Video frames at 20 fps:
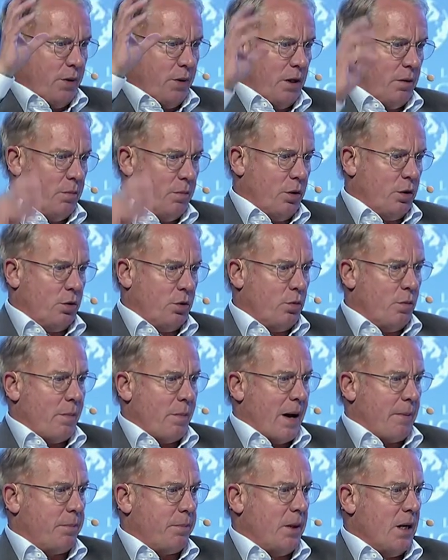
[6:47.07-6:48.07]
be able to
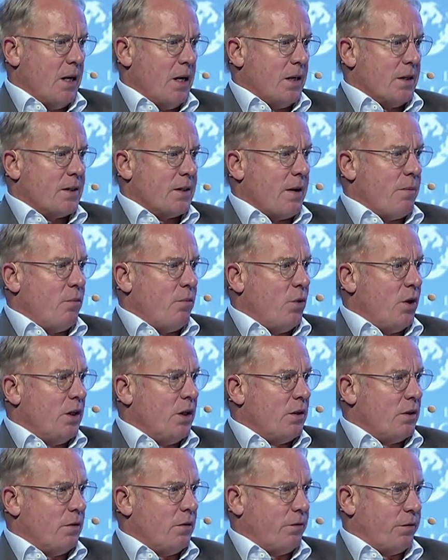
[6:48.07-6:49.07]
map some
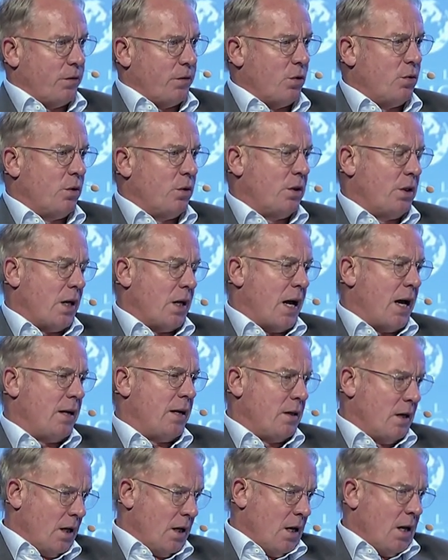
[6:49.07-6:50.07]
ways forward
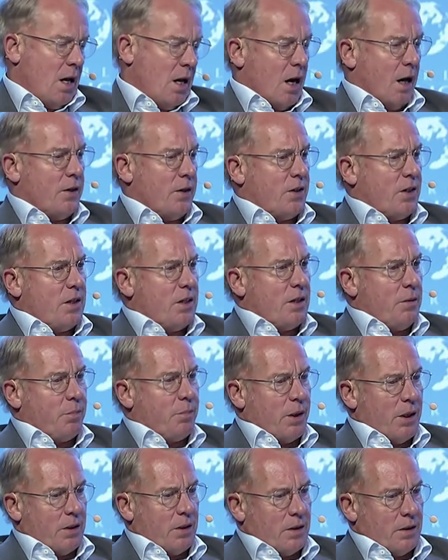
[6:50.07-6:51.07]
and
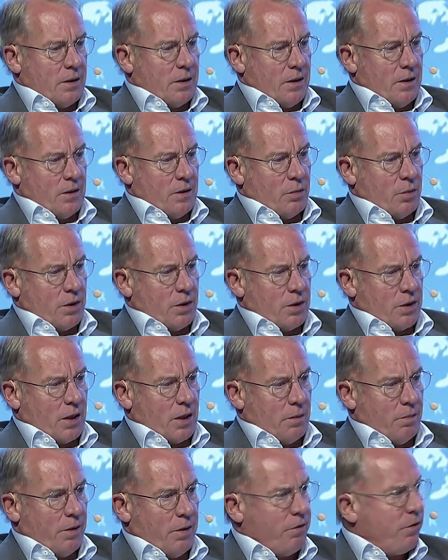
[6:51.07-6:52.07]
anticipate, it is was
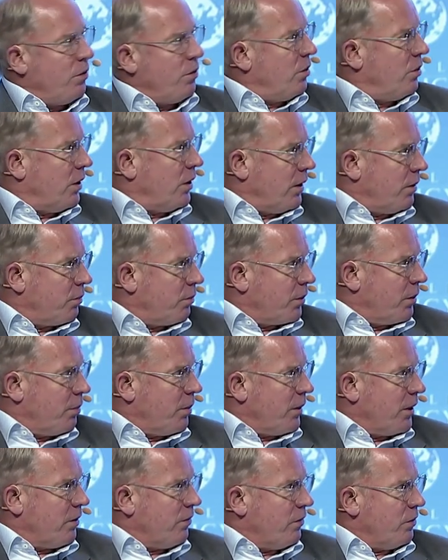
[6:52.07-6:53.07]
said before, and
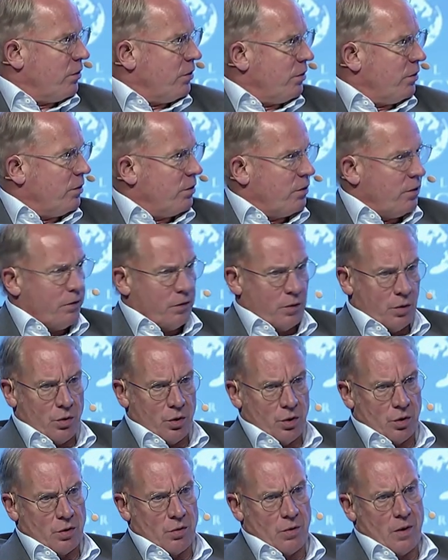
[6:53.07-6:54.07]
prepare for the
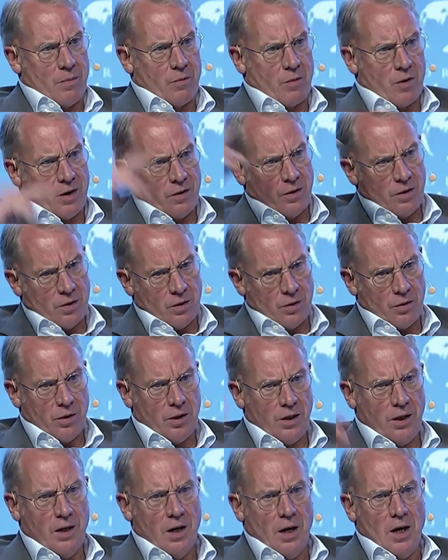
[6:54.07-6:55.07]
future. So I'm rather on
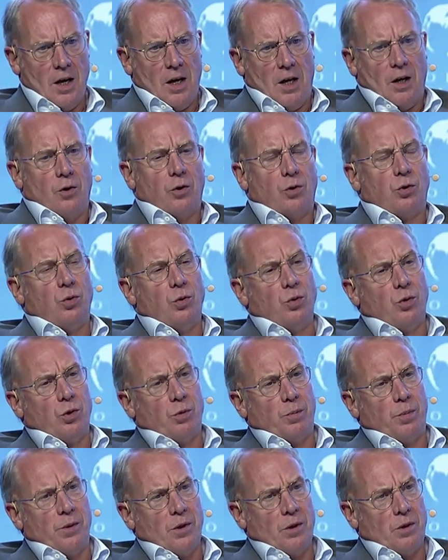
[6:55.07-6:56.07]
the not
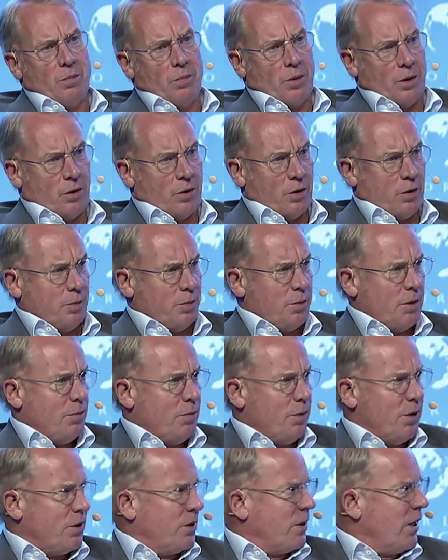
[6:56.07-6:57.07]
utopian but
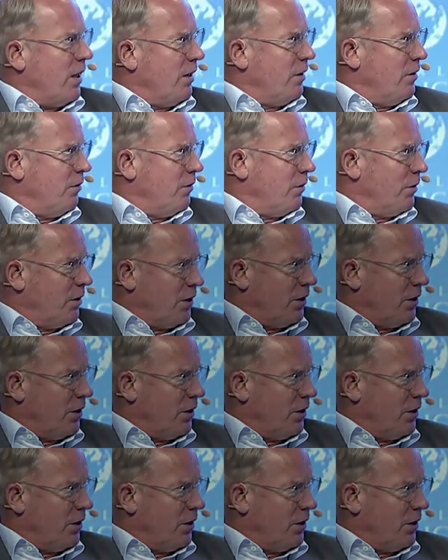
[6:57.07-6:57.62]
optimist side of the